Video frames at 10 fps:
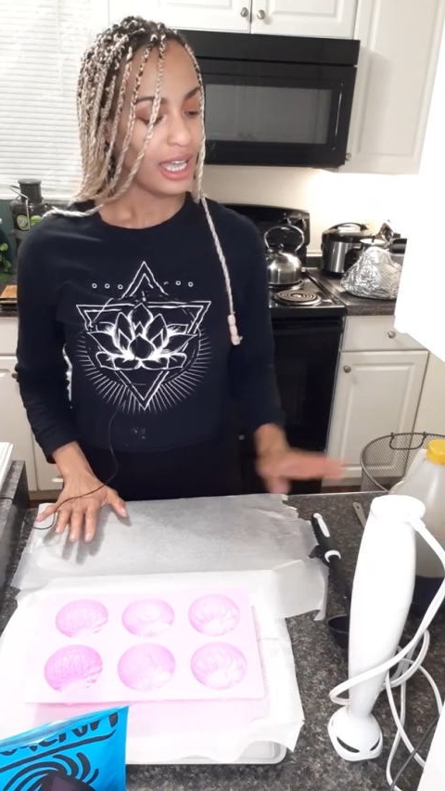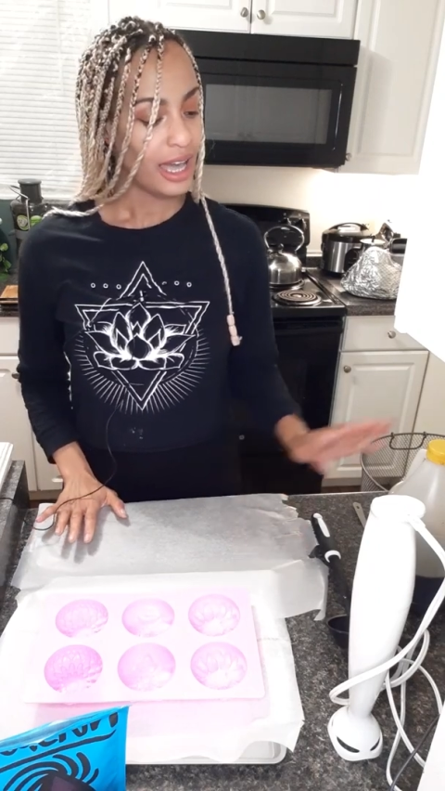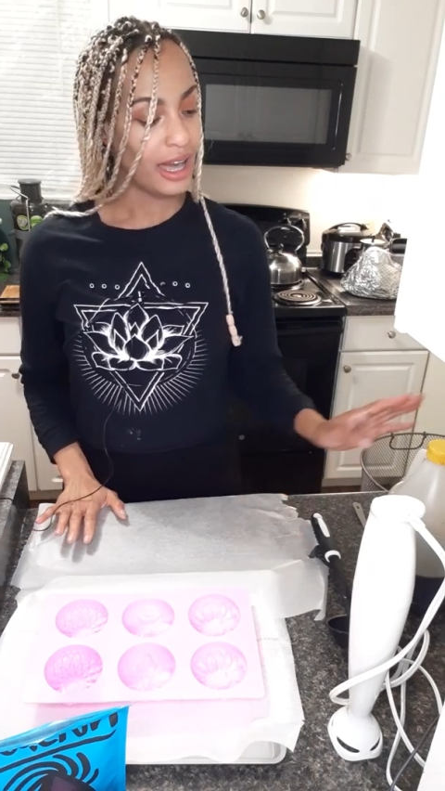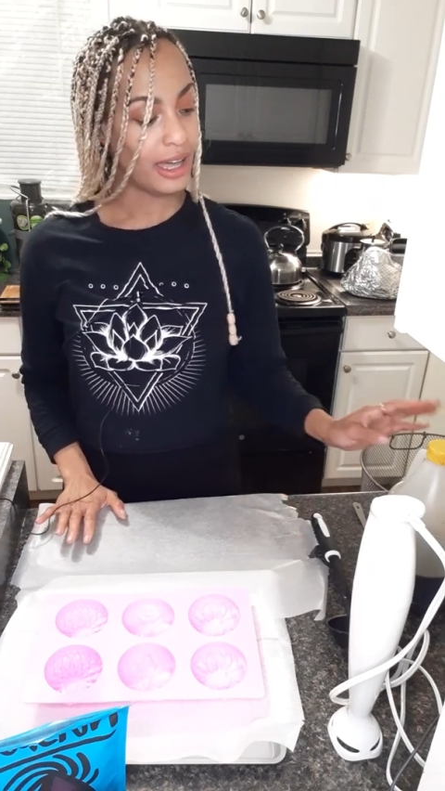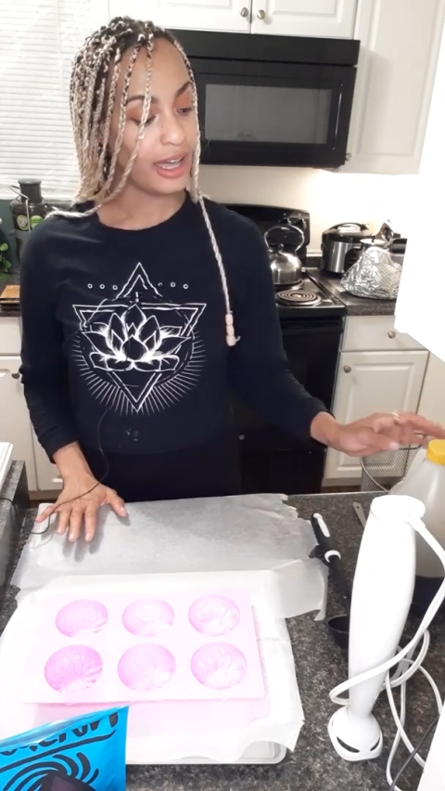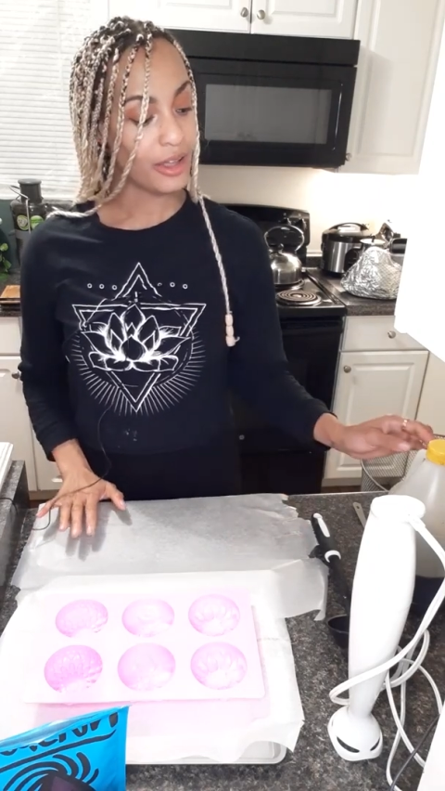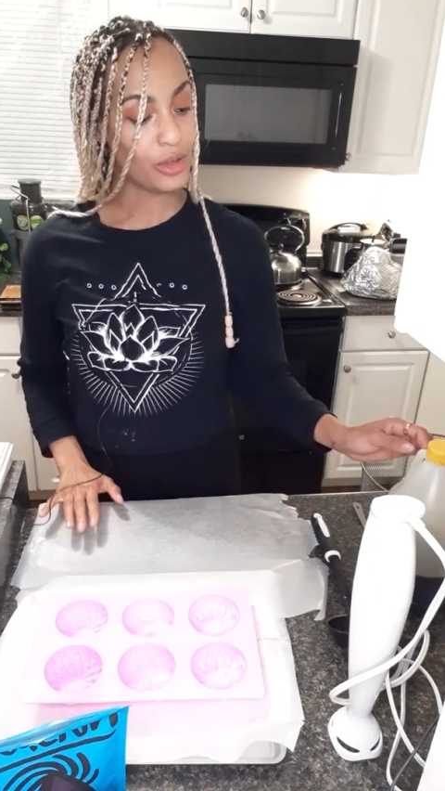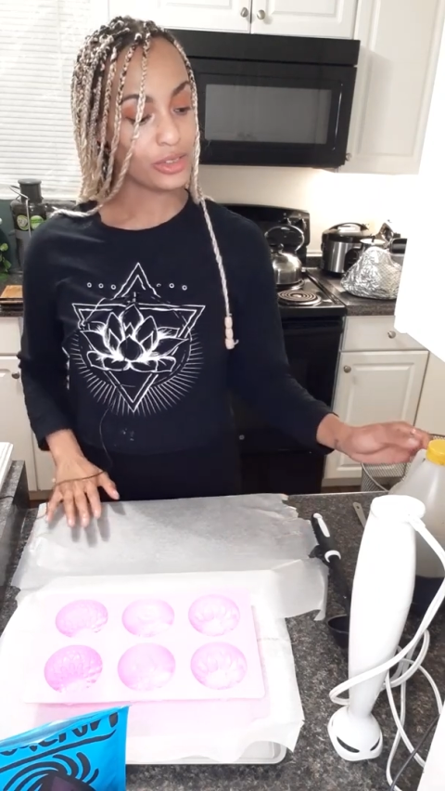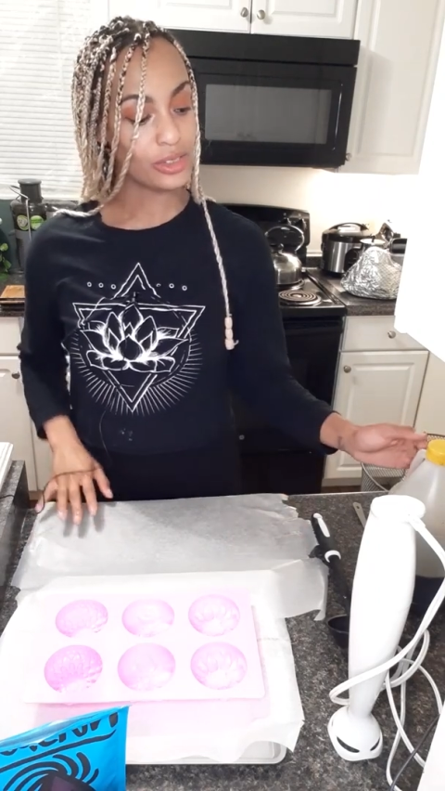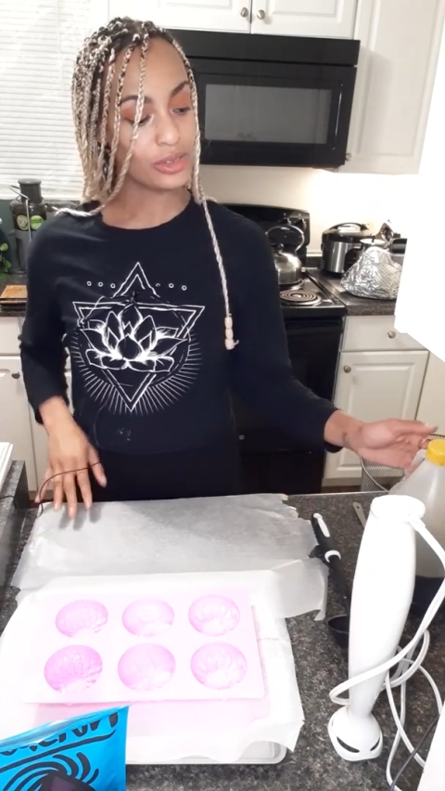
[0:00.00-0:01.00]
I
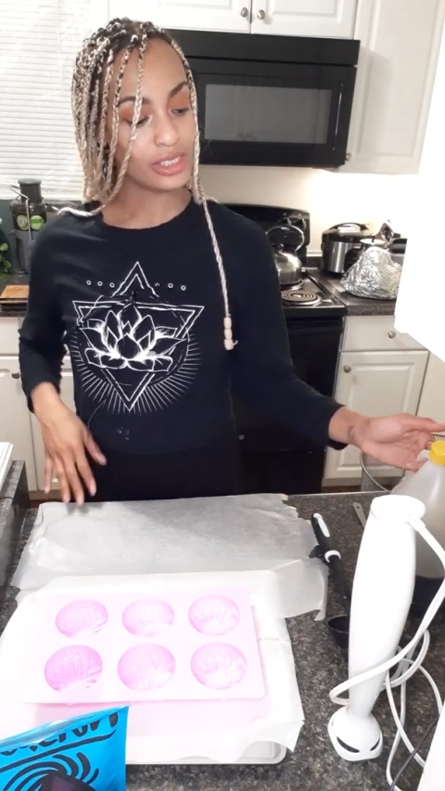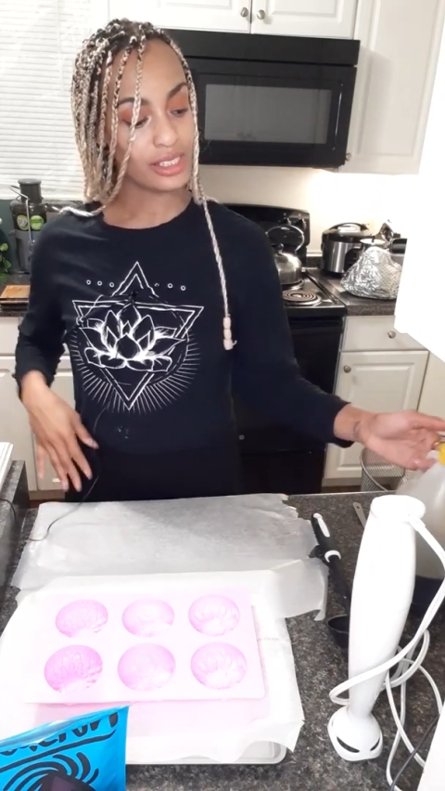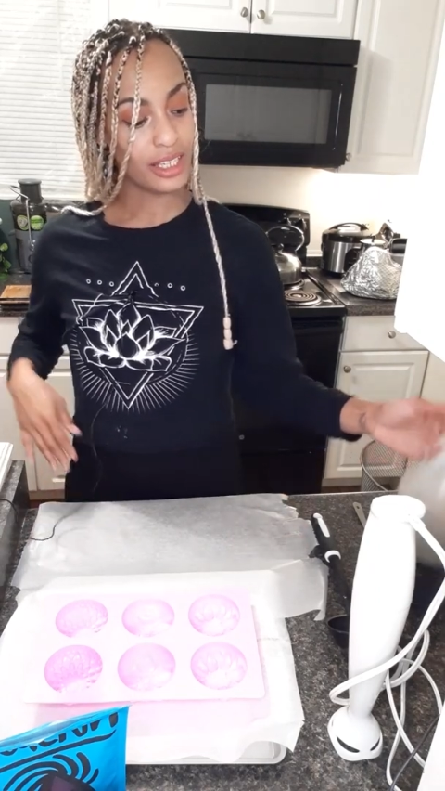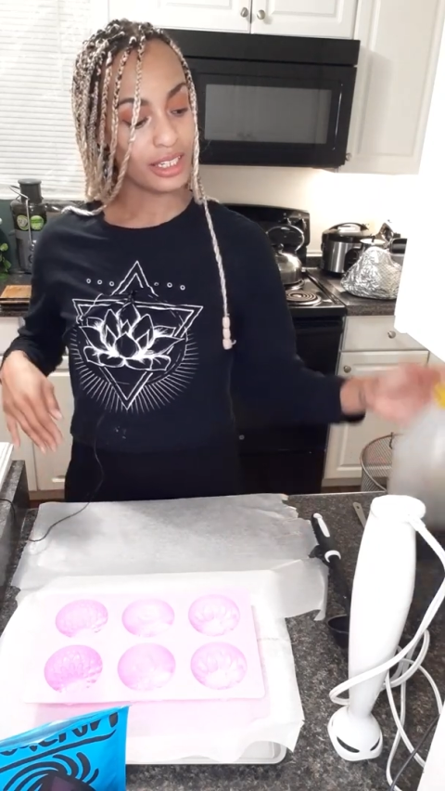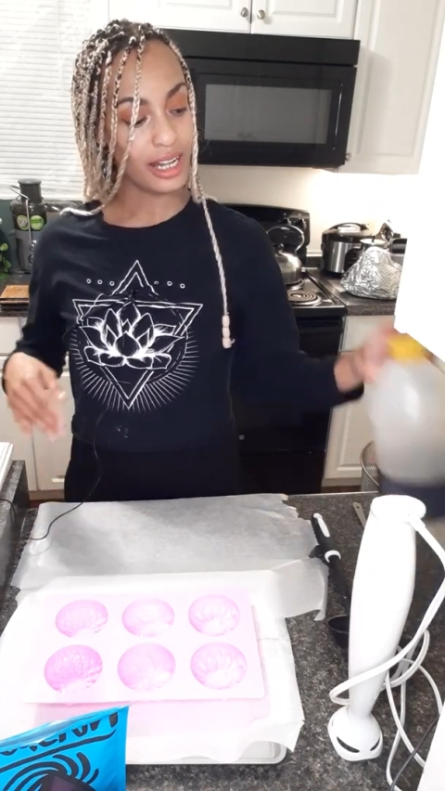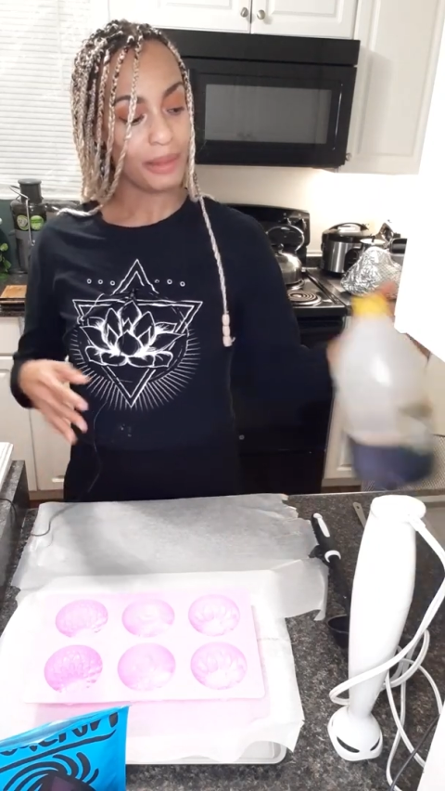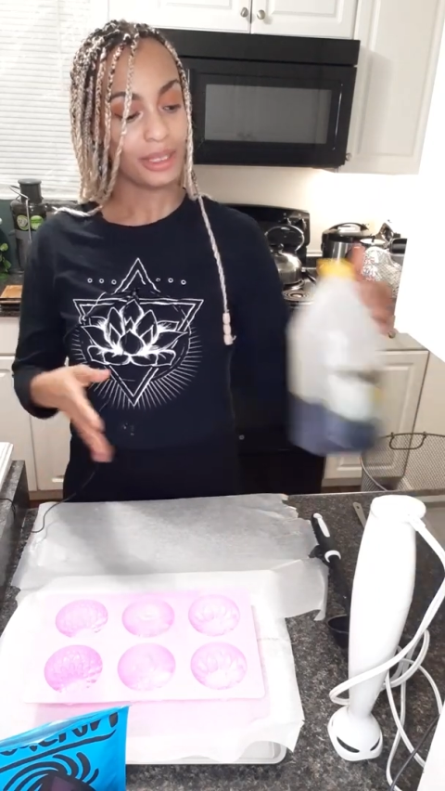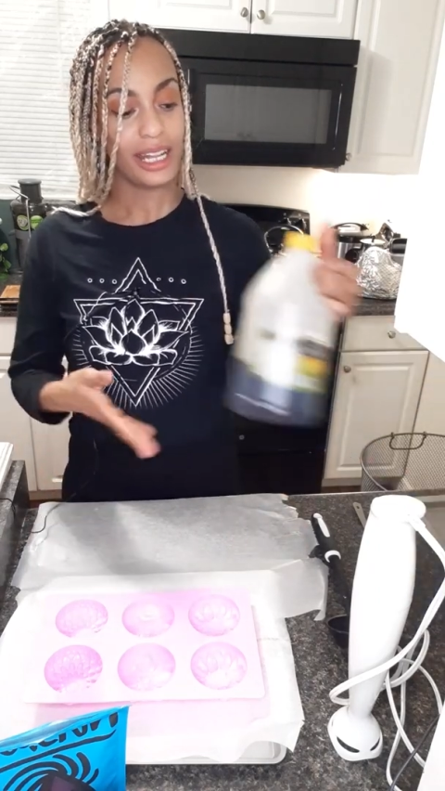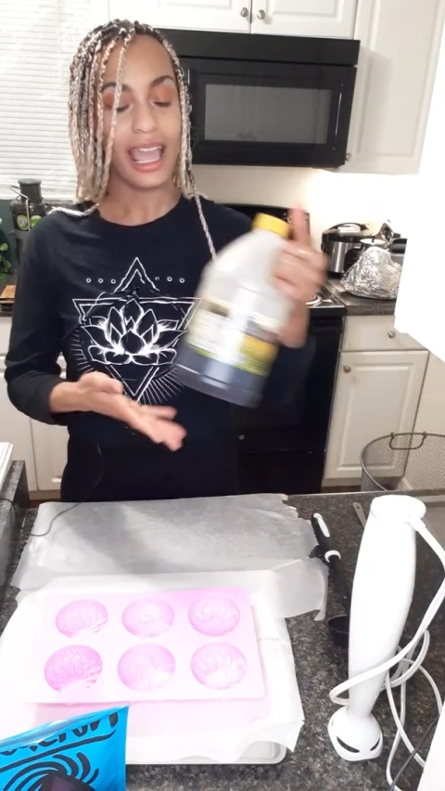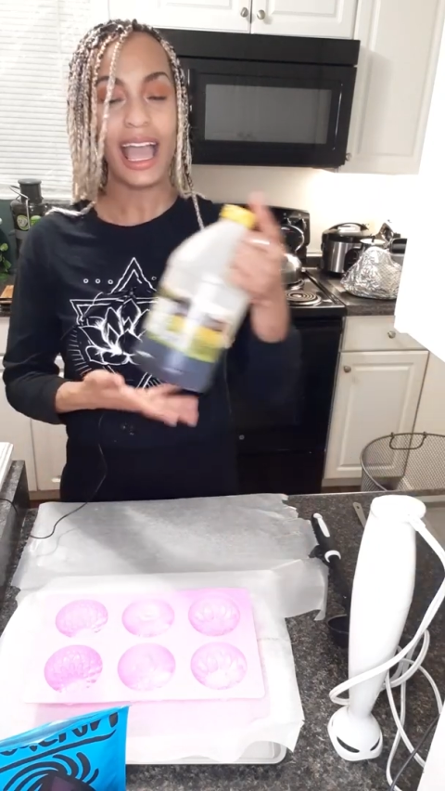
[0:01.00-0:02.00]
also decided I'm gonna